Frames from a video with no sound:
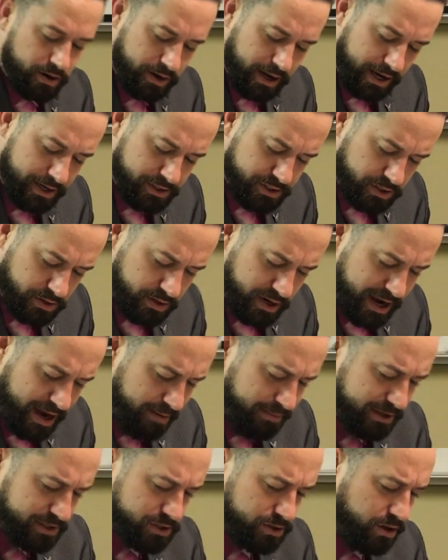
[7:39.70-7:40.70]
Okay, Joan, how
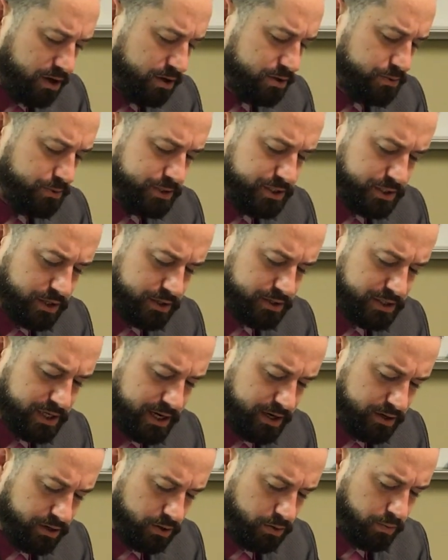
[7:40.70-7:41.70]
much laundry would y'all say
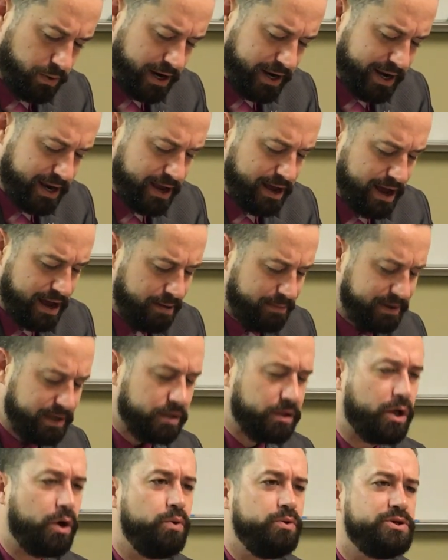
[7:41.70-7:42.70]
you do a week? How many
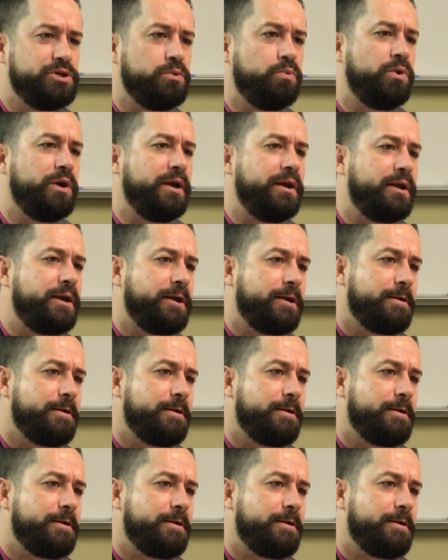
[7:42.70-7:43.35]
loads a week?